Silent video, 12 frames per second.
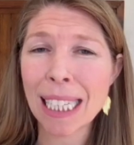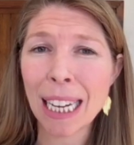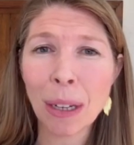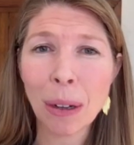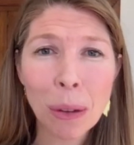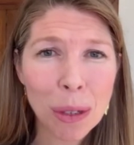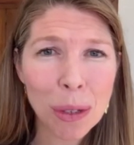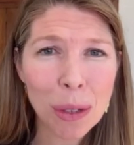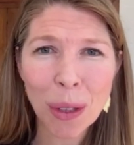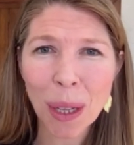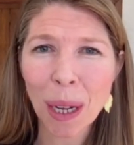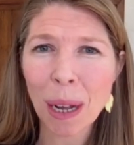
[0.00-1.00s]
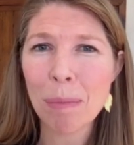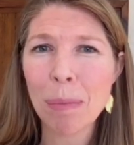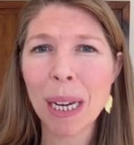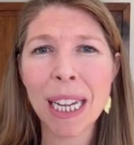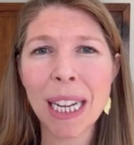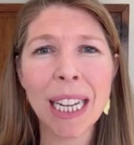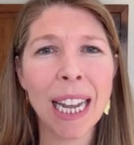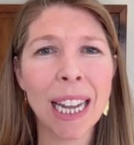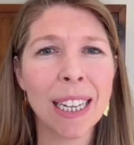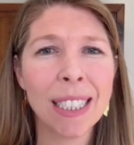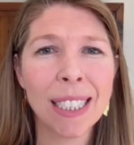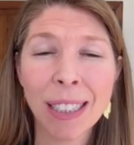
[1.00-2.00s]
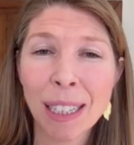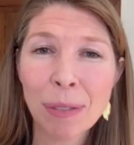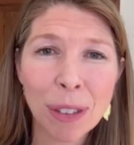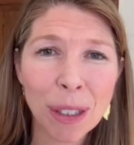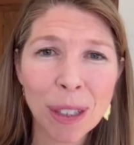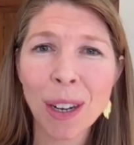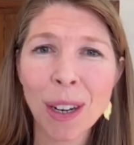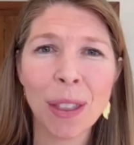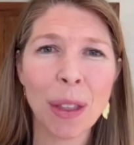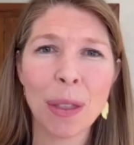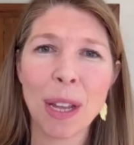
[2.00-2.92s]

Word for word: set goals for the company and deliver on the